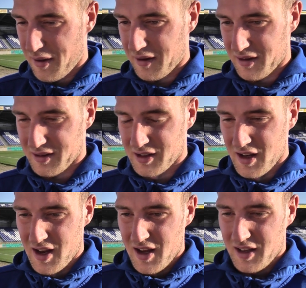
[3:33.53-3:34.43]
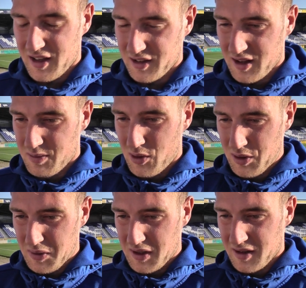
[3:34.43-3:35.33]
I think it's getting to the
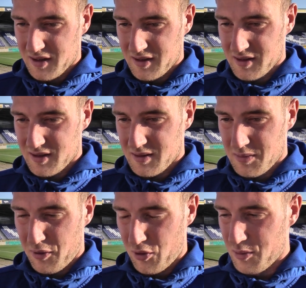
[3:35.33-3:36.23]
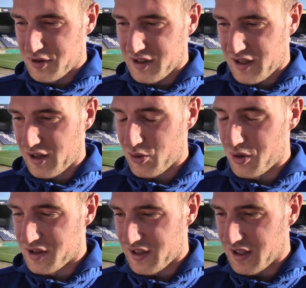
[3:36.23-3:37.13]
point when performances kind of
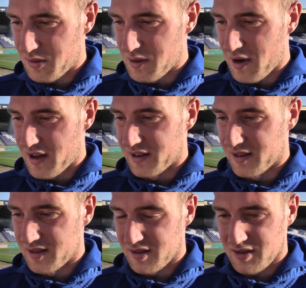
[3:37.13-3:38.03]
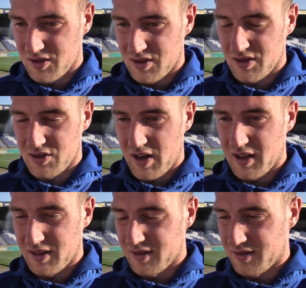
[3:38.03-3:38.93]
go to the side a wee bit, and
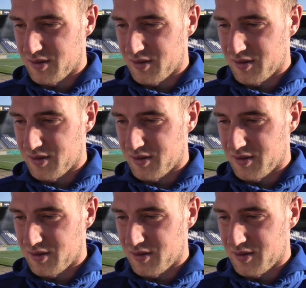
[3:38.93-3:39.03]
try,